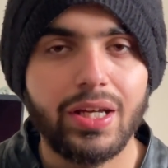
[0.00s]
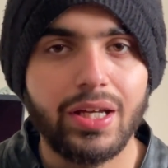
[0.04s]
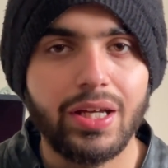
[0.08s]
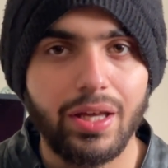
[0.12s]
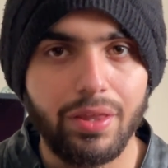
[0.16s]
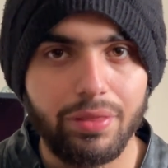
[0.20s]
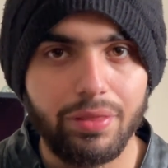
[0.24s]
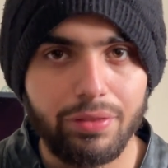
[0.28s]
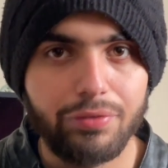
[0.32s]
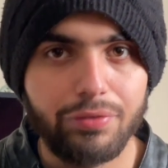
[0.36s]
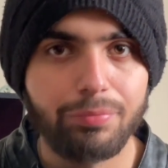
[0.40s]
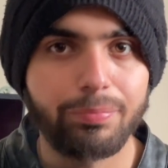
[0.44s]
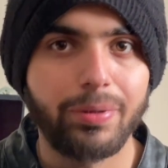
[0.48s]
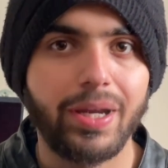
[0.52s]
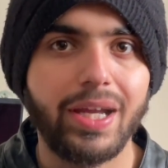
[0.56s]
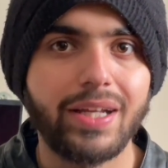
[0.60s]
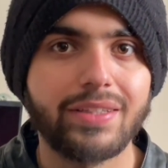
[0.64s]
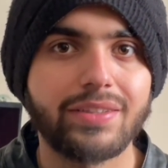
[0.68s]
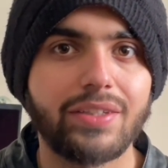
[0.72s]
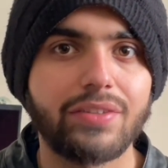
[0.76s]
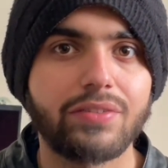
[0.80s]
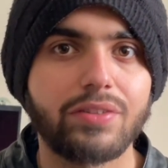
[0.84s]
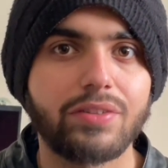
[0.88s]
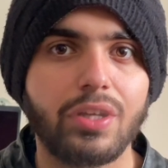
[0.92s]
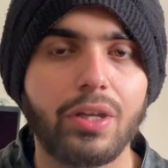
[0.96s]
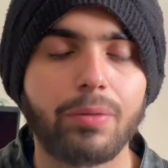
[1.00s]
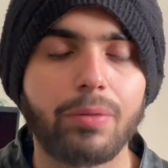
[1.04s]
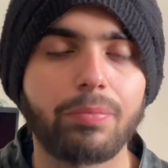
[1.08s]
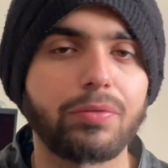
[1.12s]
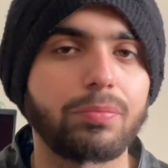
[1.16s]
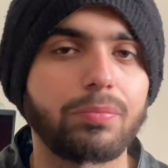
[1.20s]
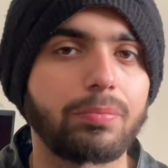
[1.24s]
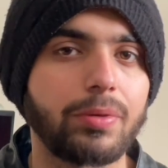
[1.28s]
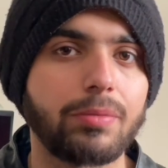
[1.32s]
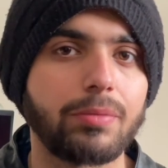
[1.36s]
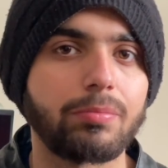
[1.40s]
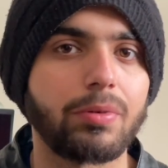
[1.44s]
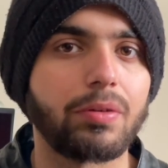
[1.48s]
And this practice helps
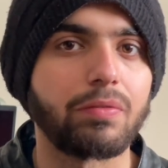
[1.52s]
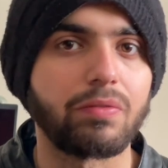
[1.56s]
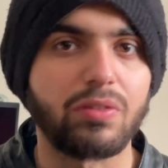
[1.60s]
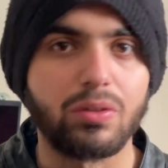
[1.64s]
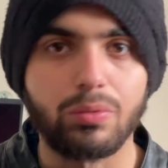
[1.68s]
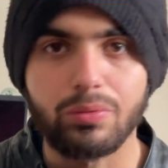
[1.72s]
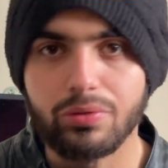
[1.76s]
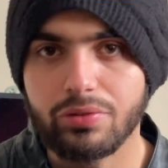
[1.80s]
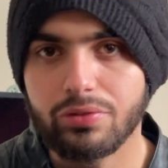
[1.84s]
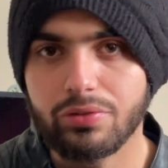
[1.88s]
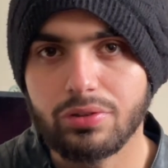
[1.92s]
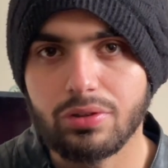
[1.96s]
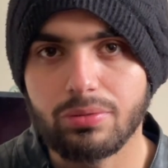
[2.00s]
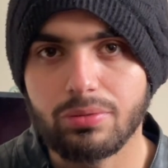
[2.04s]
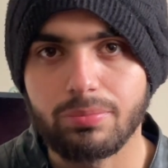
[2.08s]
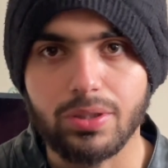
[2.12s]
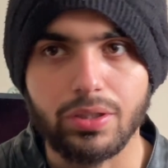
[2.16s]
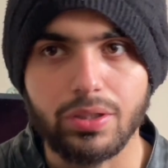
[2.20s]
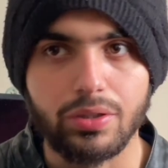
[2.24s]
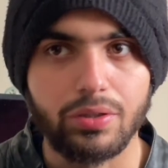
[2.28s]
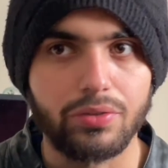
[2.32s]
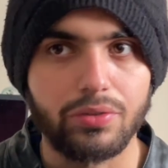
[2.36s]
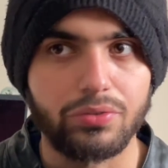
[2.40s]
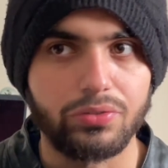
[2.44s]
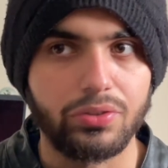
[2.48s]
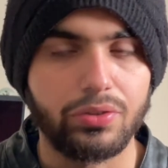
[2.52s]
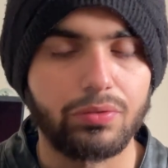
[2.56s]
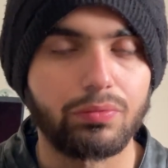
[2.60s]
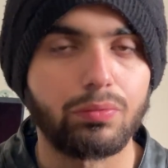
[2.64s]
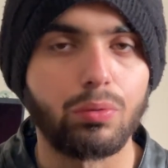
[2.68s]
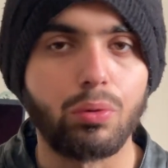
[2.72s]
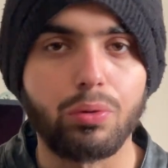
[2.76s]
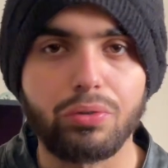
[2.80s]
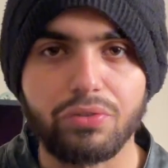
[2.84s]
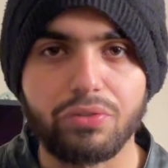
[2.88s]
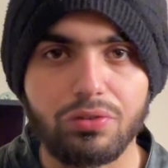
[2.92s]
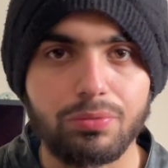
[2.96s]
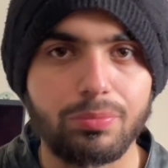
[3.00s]
build my fluency because it
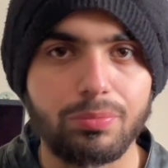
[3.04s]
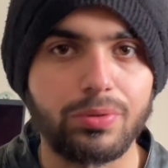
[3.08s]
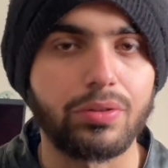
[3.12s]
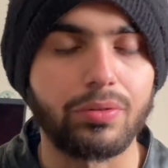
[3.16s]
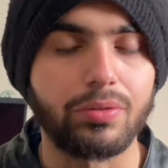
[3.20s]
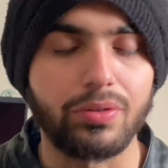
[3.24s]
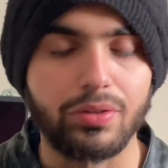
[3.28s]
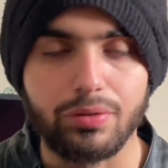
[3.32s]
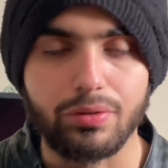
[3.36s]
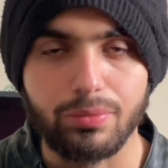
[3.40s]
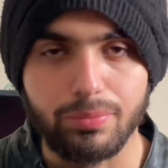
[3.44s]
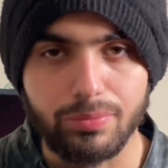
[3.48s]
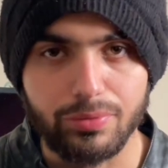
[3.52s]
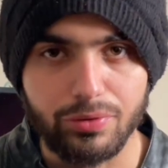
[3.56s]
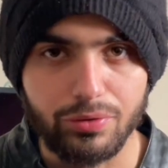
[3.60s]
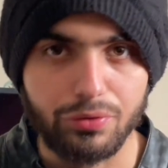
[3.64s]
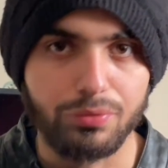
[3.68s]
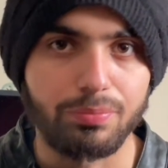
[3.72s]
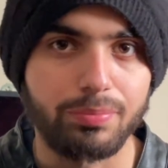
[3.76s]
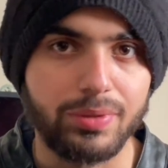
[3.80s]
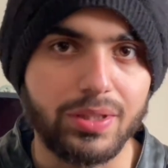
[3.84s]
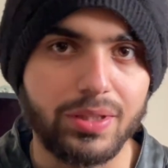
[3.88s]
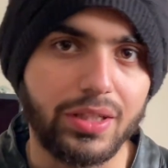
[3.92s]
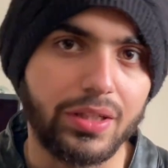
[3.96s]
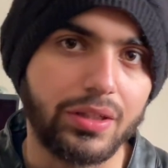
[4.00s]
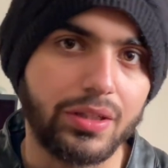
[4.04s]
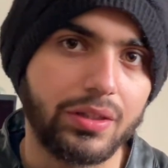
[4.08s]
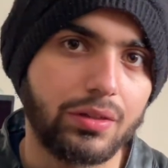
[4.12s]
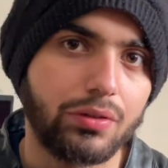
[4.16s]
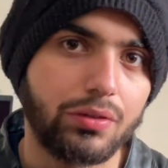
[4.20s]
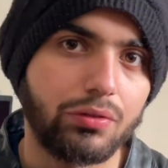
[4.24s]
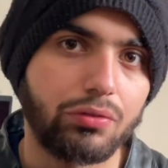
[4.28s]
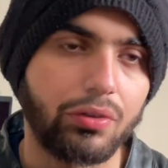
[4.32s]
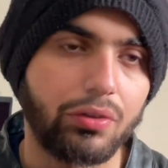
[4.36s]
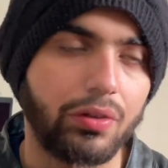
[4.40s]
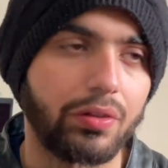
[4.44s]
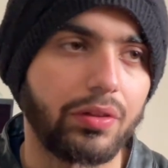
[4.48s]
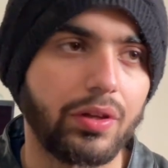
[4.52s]
forces me to speak
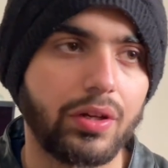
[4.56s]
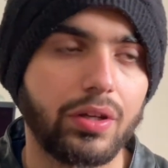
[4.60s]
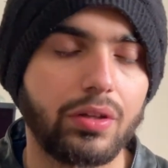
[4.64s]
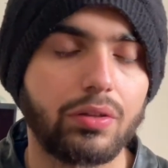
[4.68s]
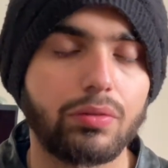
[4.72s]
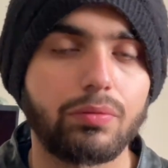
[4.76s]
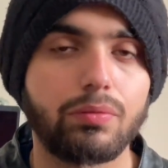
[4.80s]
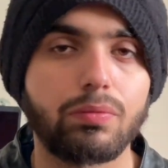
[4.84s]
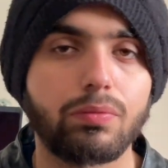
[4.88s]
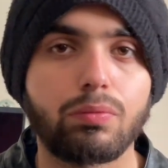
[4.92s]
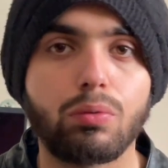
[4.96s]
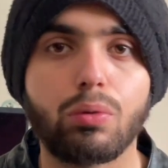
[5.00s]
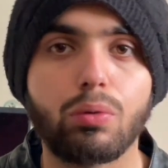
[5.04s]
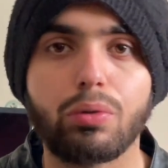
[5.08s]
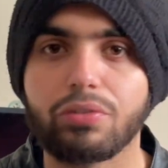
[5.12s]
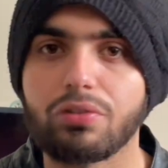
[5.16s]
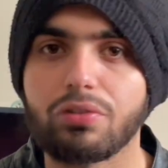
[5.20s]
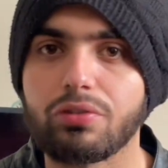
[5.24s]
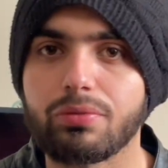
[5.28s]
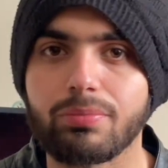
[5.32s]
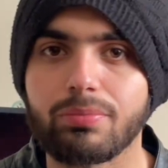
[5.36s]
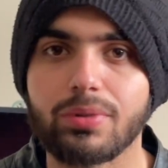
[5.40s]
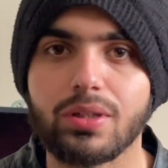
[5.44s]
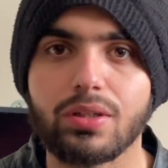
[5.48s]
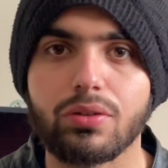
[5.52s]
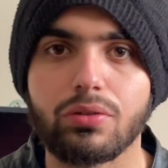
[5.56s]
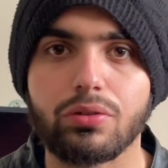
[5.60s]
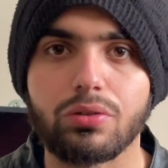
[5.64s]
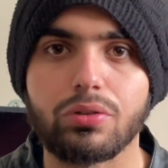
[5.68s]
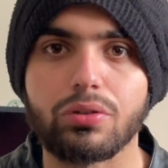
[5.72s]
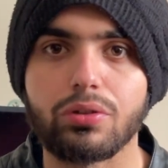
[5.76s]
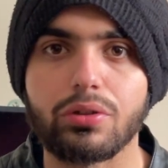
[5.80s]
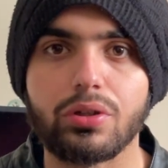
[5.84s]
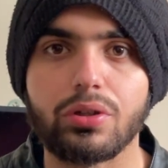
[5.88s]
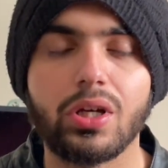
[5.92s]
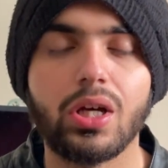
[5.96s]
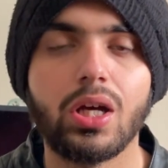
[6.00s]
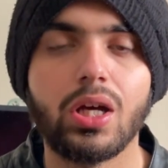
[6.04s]
English, and then it forces me
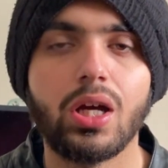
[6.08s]
to